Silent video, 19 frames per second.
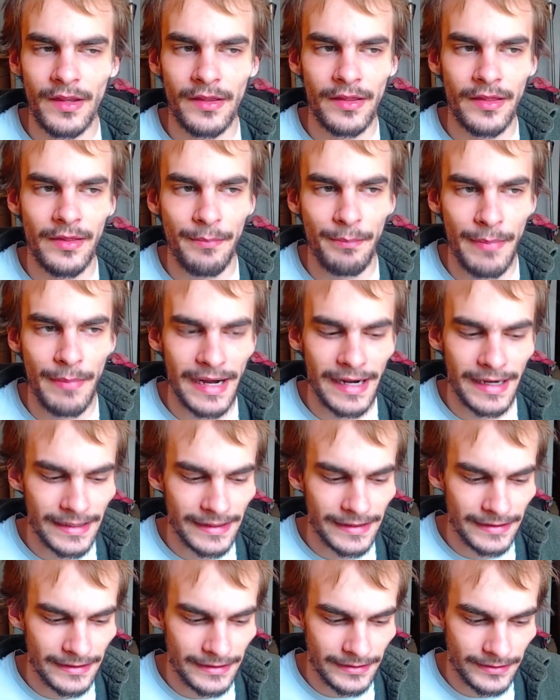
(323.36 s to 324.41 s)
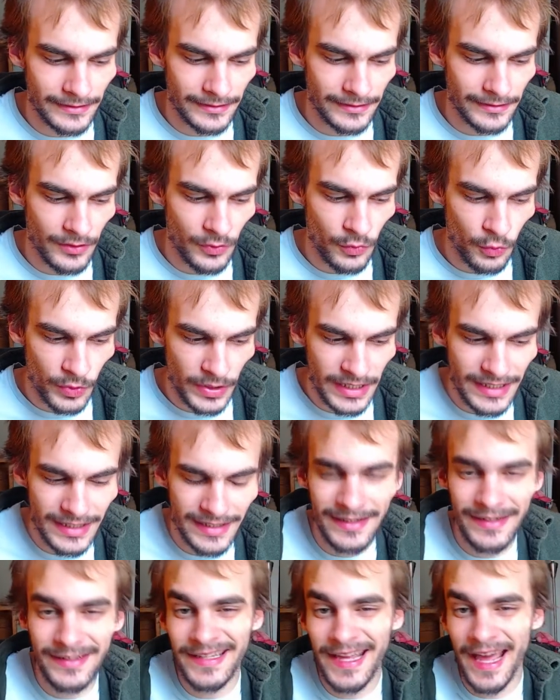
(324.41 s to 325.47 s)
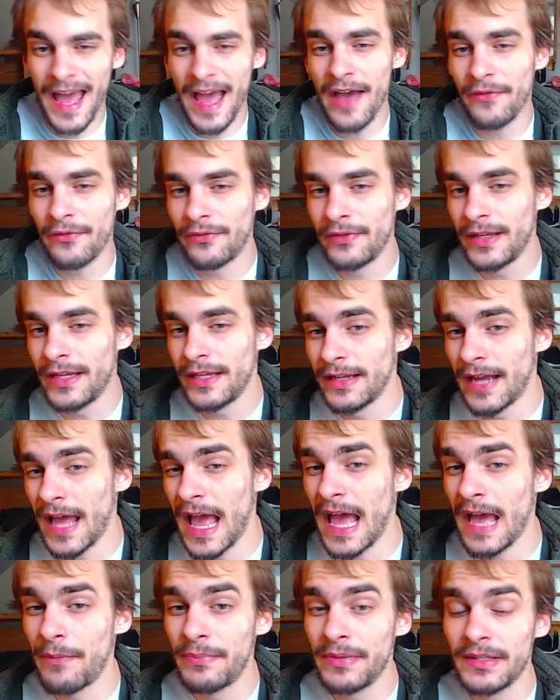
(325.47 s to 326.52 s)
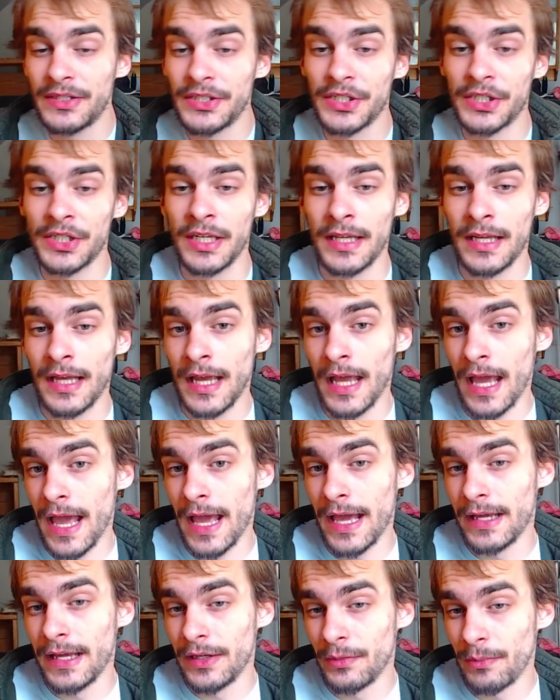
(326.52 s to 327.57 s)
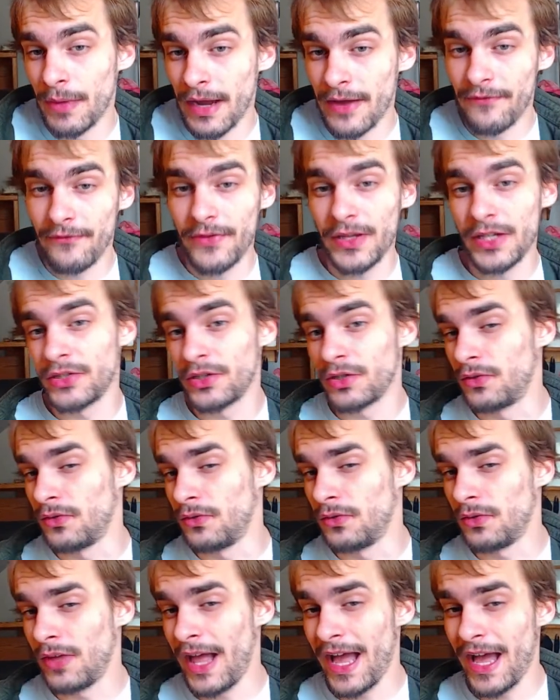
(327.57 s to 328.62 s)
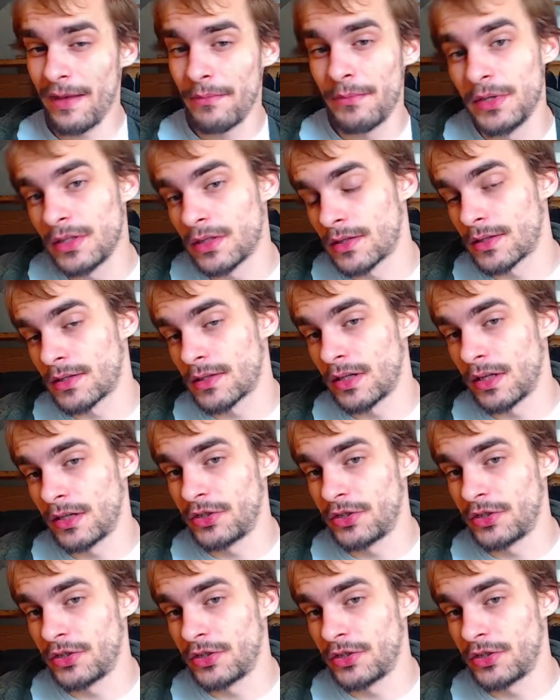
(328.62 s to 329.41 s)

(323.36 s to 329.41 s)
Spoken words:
my weed and caffeine habits and my physical habits, such